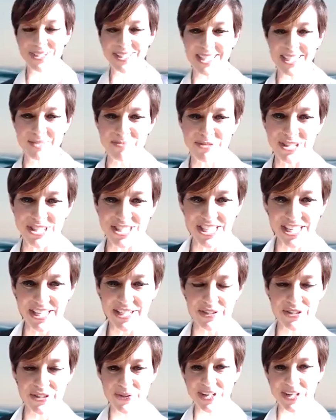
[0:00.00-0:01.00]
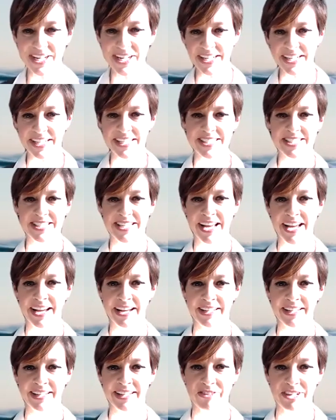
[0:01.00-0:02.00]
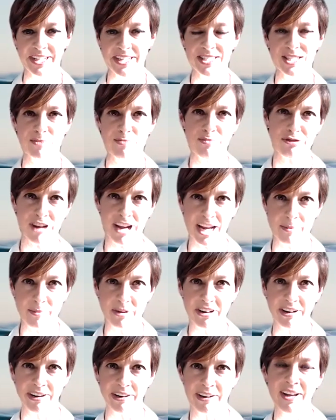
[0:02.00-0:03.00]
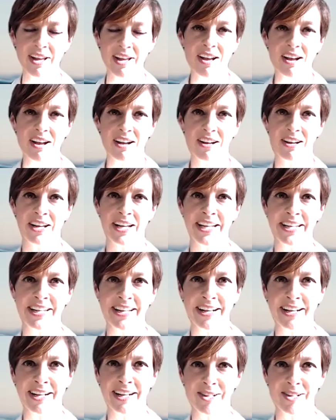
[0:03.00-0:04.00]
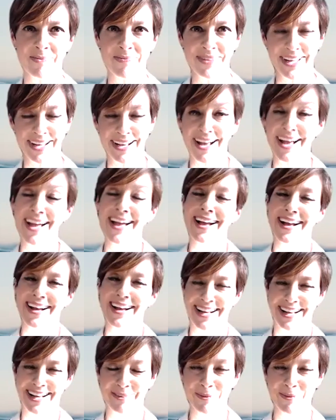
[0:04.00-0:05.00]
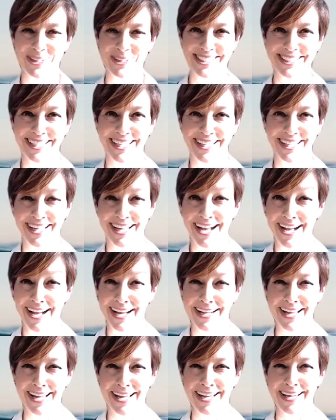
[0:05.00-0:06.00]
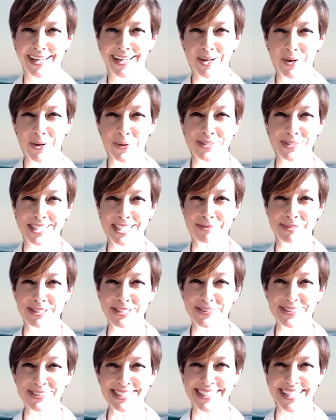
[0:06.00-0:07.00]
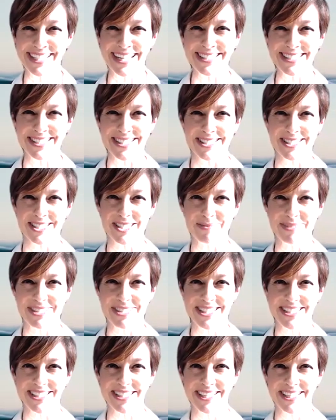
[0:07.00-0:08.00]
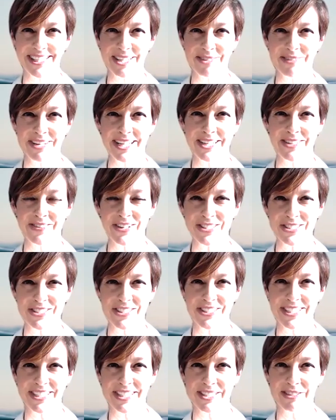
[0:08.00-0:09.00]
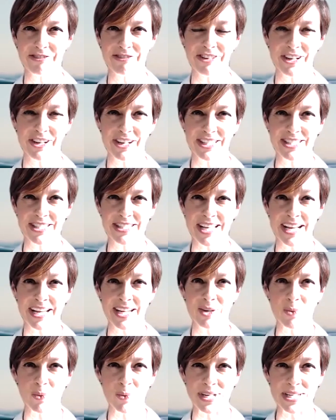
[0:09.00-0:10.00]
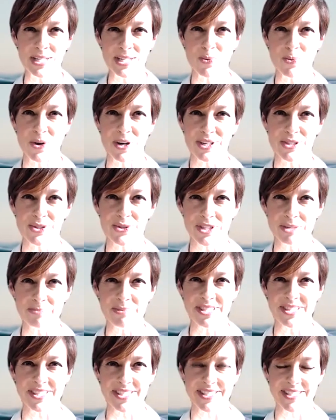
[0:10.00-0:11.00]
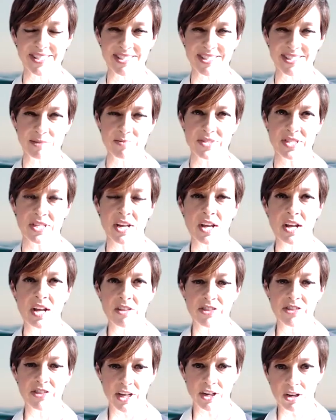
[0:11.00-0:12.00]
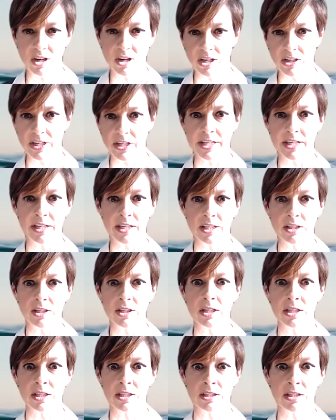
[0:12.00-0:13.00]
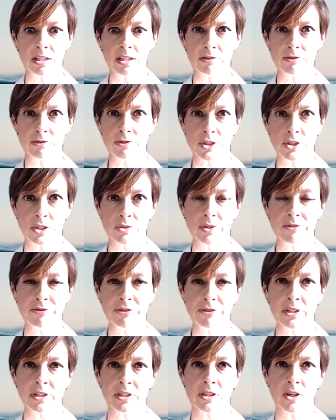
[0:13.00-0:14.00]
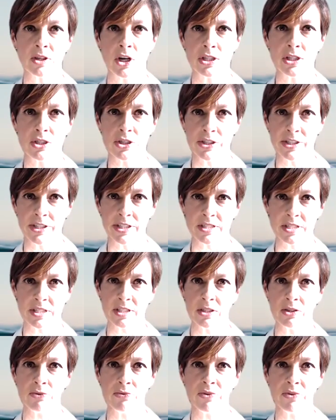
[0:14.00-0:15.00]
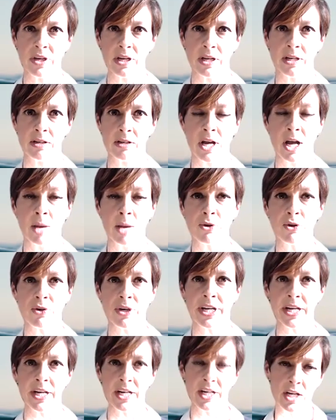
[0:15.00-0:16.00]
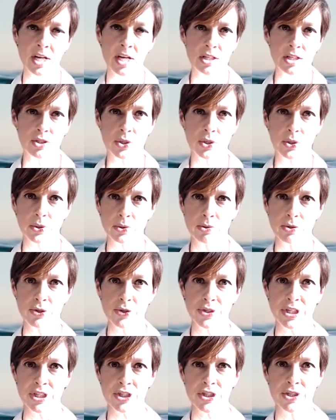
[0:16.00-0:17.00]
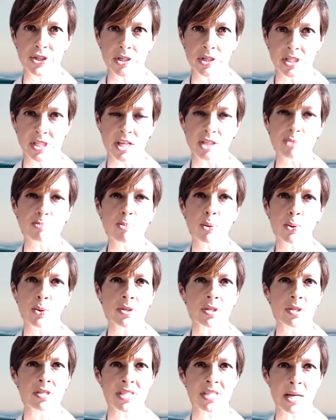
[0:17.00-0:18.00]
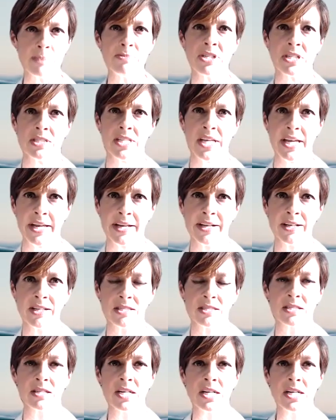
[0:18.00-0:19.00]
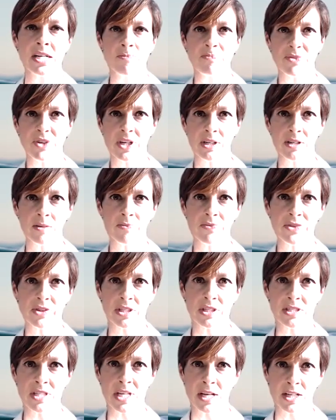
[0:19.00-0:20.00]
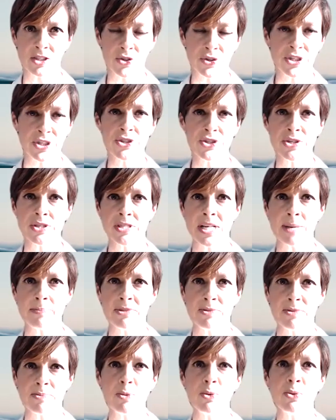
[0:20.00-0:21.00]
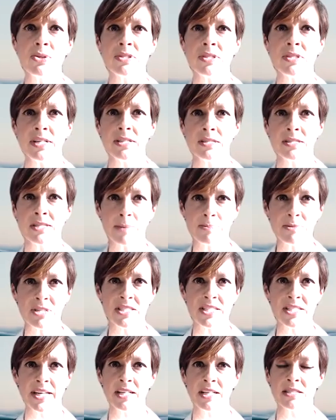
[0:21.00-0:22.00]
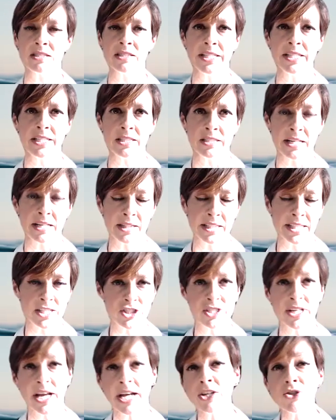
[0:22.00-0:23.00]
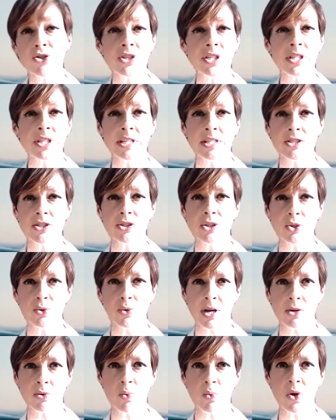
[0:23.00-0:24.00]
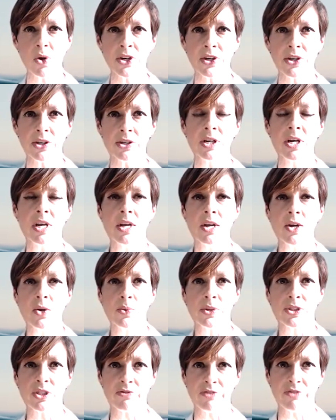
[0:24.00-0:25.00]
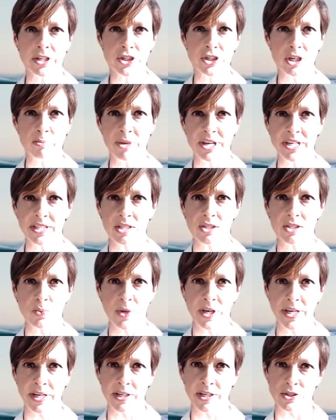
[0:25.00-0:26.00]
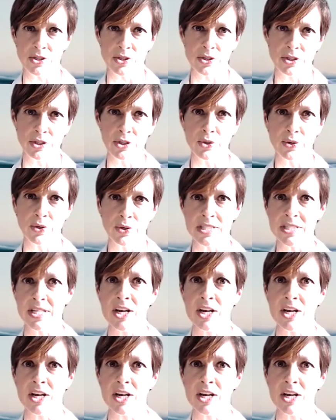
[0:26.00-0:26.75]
appreciate you joining us today and giving us a primer on once again, the IAOWTS systems, the innovative alternative on-site wastewater treatment systems that are a terrific alternative and upgrade to traditional cesspools and septic tanks. Traditional cesspools and septic tanks leach nitrogen into the groundwater, which eventually makes its way to the Great South